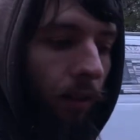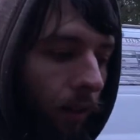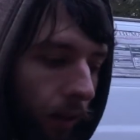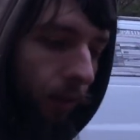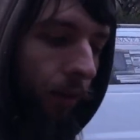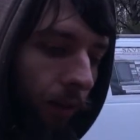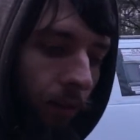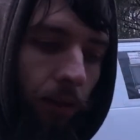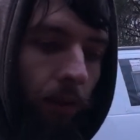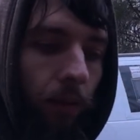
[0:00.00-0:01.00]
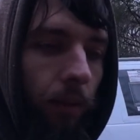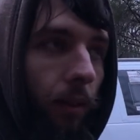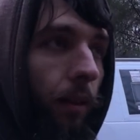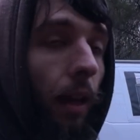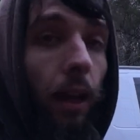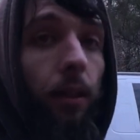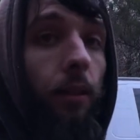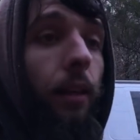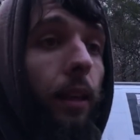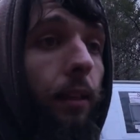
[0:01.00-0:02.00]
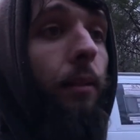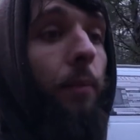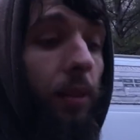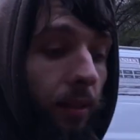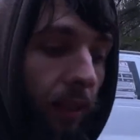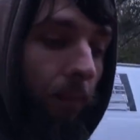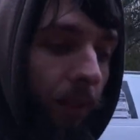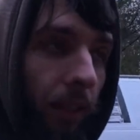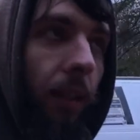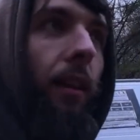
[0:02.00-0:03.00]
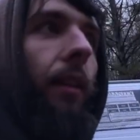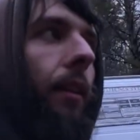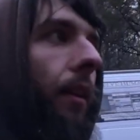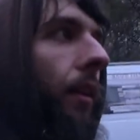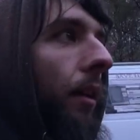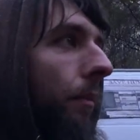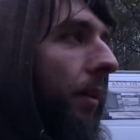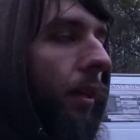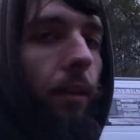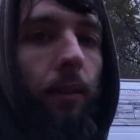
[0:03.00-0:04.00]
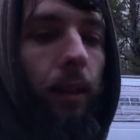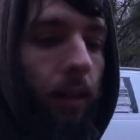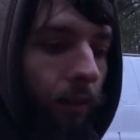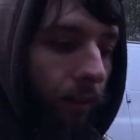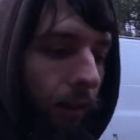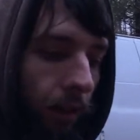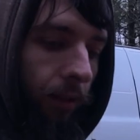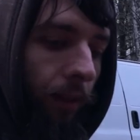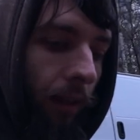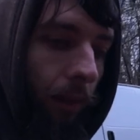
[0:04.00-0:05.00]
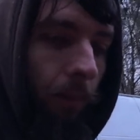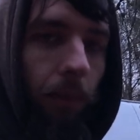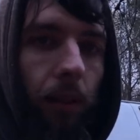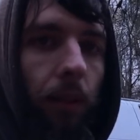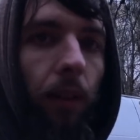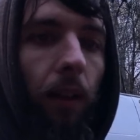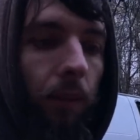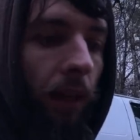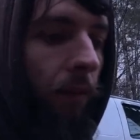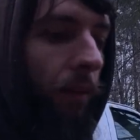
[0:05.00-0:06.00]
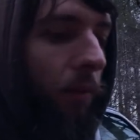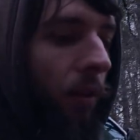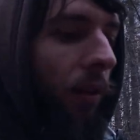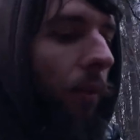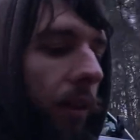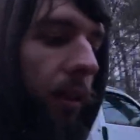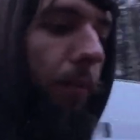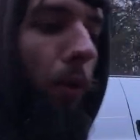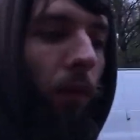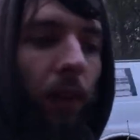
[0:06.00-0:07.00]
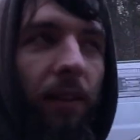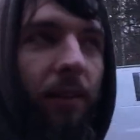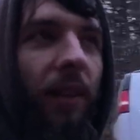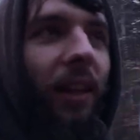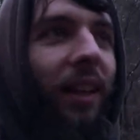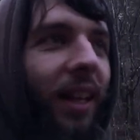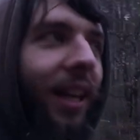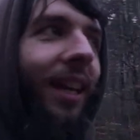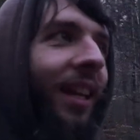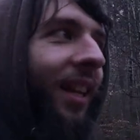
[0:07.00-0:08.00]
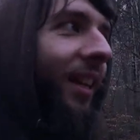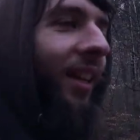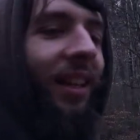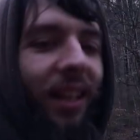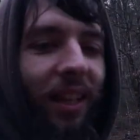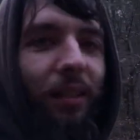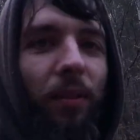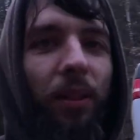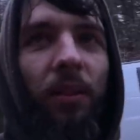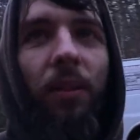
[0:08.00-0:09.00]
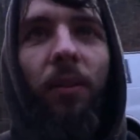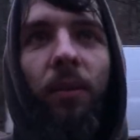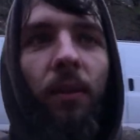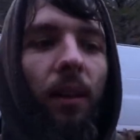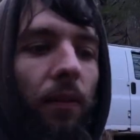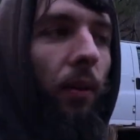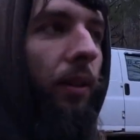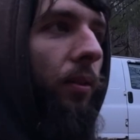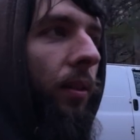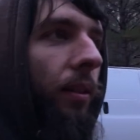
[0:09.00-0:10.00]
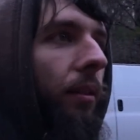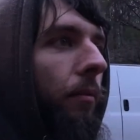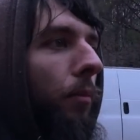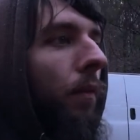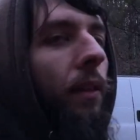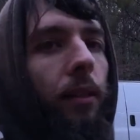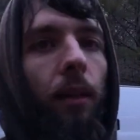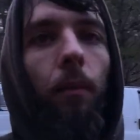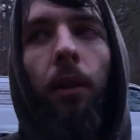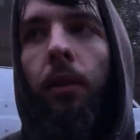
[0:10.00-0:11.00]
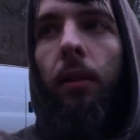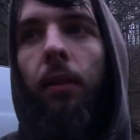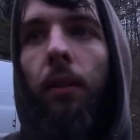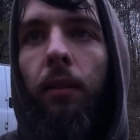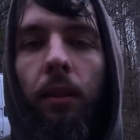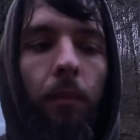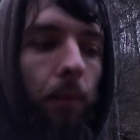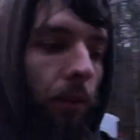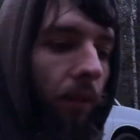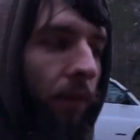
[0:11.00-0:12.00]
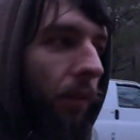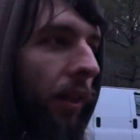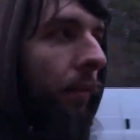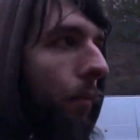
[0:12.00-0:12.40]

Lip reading: And then just gonna actually get some sleep tonight, because last night I stayed up until like 5 in the morning watching movies, which is cool. If you're interested in the movies I watched on YouTube, they're free.